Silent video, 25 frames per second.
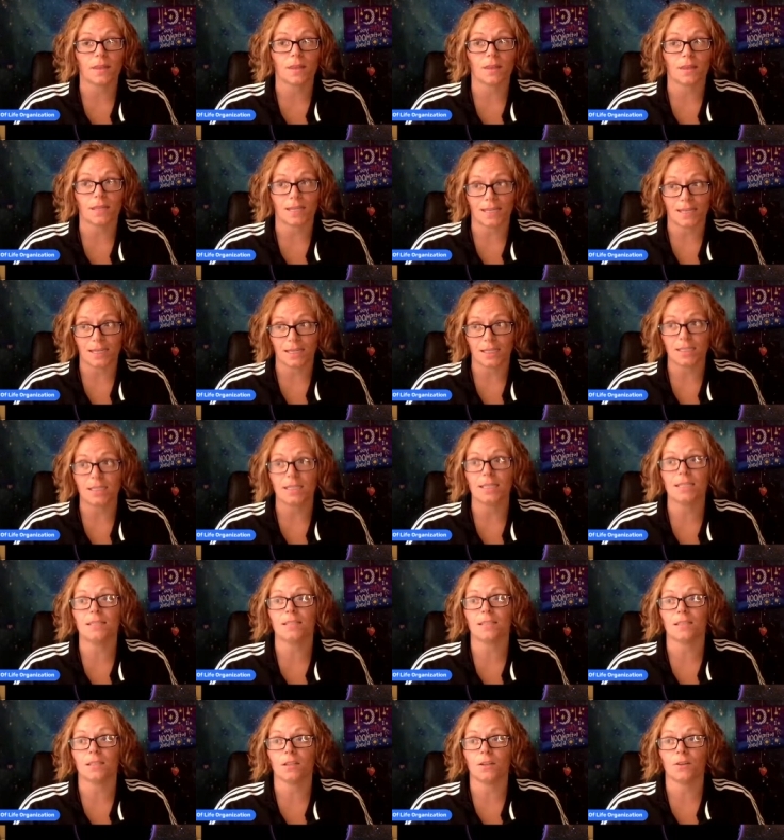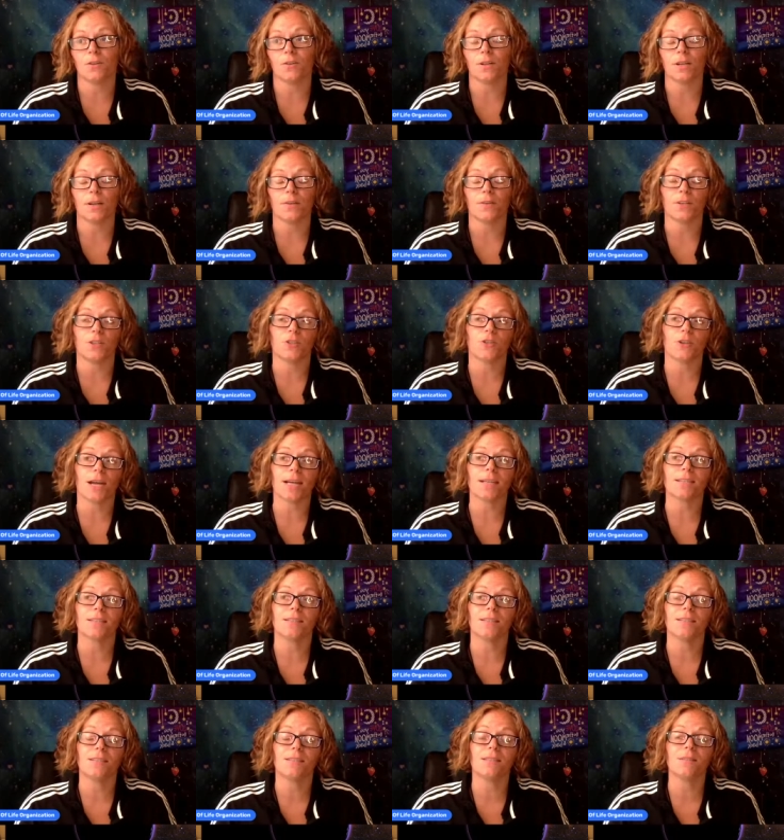the kidneys and the urinary tract
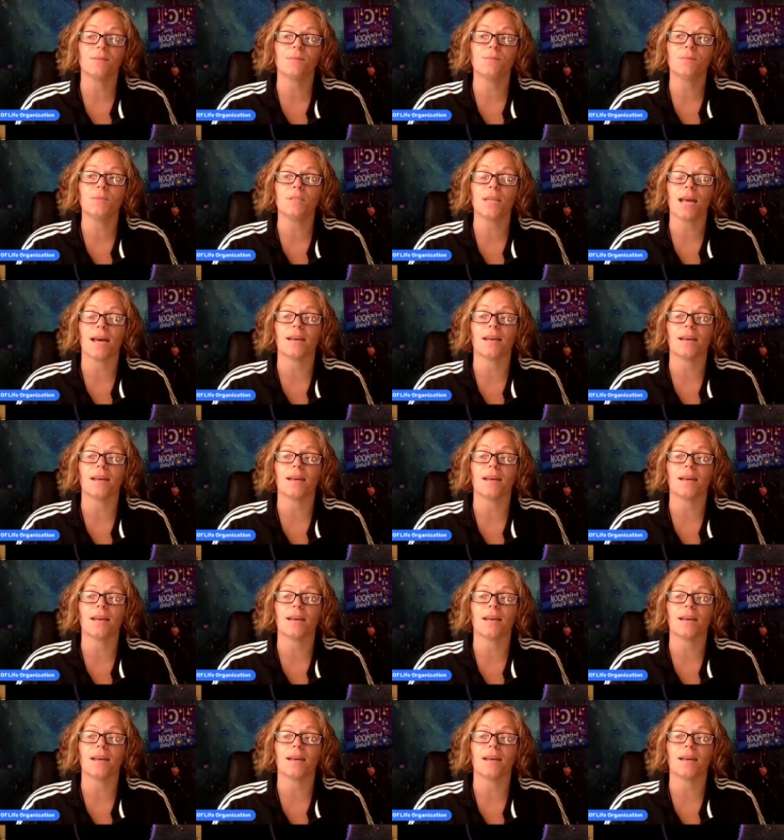systems,